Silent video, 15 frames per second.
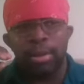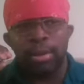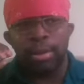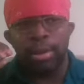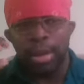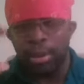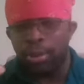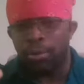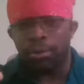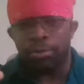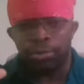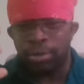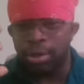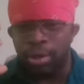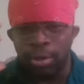He
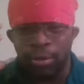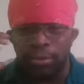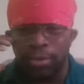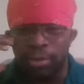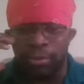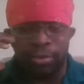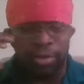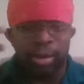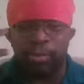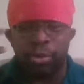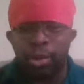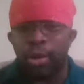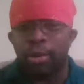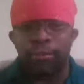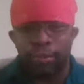goes, you know, you seem
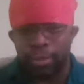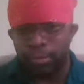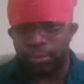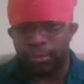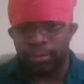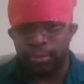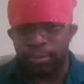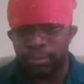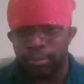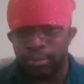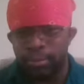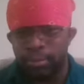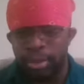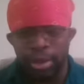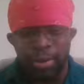thoughtful.
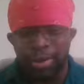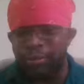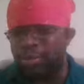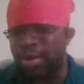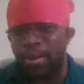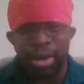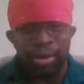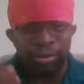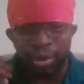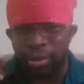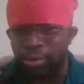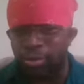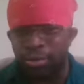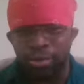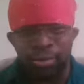You know, every time I
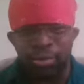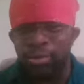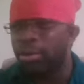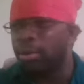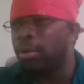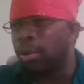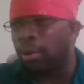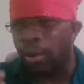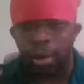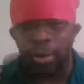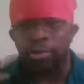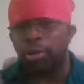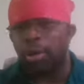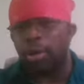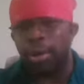talk to you, you're on
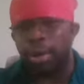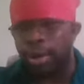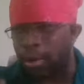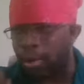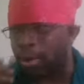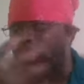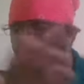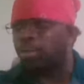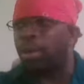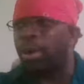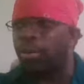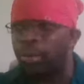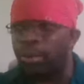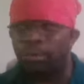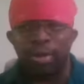target and on
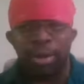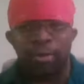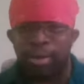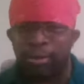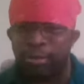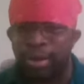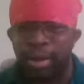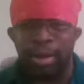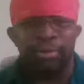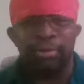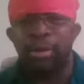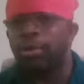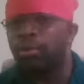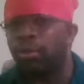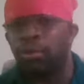point with various things,
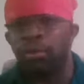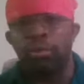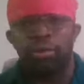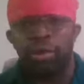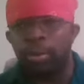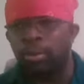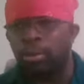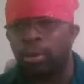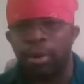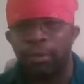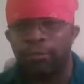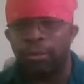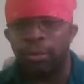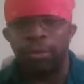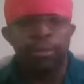so you seem thoughtful.